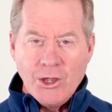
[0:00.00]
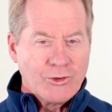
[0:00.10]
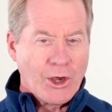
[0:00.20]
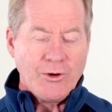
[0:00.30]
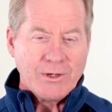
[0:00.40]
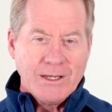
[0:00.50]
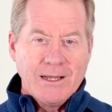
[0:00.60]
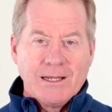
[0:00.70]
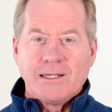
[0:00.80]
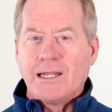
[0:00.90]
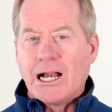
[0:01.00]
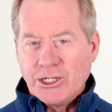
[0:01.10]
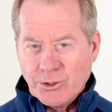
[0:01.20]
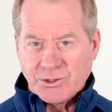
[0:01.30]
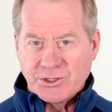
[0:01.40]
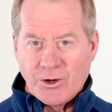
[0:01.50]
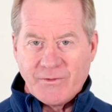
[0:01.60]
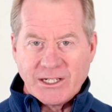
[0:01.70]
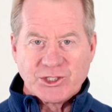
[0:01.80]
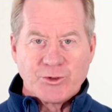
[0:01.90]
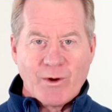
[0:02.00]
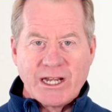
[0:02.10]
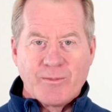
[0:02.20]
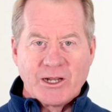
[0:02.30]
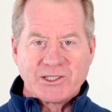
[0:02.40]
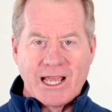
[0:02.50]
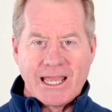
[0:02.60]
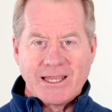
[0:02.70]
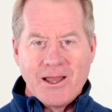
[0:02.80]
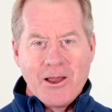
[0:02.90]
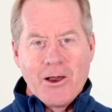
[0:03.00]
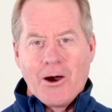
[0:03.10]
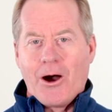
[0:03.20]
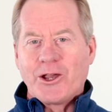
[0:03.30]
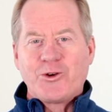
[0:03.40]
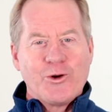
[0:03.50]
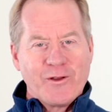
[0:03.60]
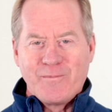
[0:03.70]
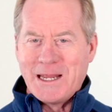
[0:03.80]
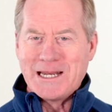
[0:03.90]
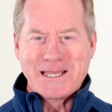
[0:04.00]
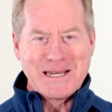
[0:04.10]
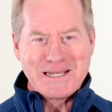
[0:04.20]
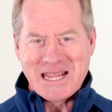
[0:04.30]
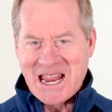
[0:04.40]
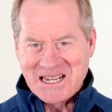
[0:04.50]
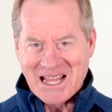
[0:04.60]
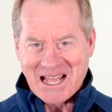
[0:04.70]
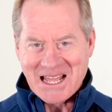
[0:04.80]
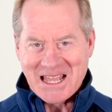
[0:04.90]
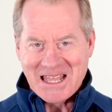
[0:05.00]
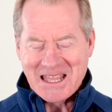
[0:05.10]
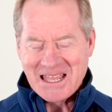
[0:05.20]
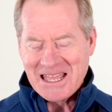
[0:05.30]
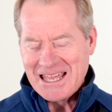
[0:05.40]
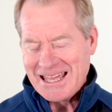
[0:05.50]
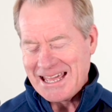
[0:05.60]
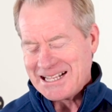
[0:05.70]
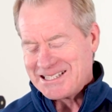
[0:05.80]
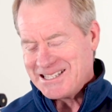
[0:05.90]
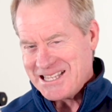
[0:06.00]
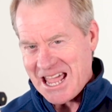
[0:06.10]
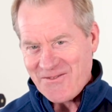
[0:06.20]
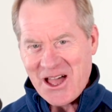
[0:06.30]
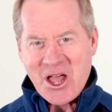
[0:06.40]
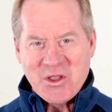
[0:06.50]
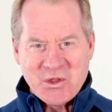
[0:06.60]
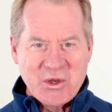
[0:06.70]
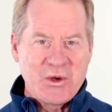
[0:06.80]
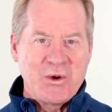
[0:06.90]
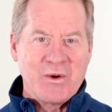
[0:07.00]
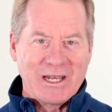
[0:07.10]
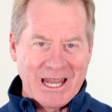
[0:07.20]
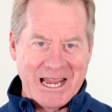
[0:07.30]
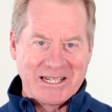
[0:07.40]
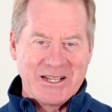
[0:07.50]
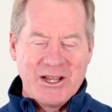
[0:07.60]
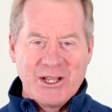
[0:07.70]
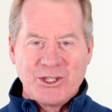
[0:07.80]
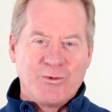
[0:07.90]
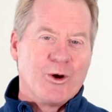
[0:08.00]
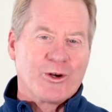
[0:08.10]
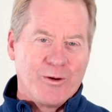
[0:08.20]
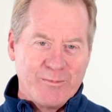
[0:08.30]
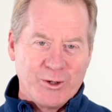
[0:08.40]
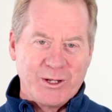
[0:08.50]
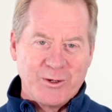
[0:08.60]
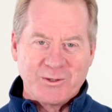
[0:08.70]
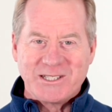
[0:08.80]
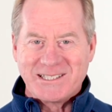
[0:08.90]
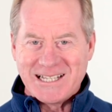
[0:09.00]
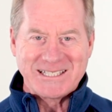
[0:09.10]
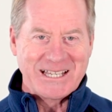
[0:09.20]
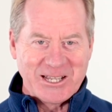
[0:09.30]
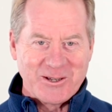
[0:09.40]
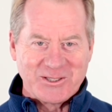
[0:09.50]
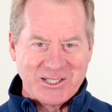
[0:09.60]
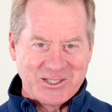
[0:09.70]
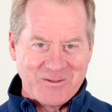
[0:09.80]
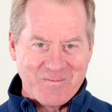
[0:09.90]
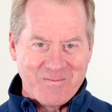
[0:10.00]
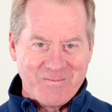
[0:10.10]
Don't lull yourself into surrender by saying, I could have been a contender. It's never too late to work on building your success ecosystem.